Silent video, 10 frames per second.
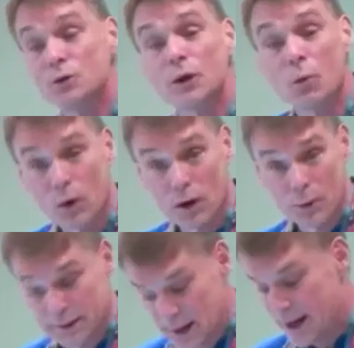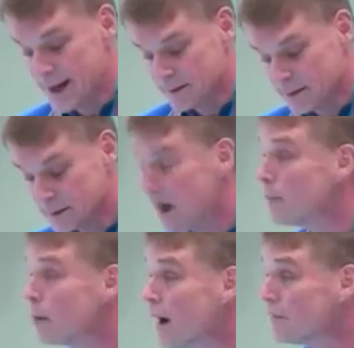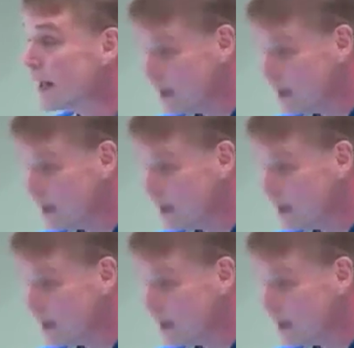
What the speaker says: doing work we liked at a nonprofit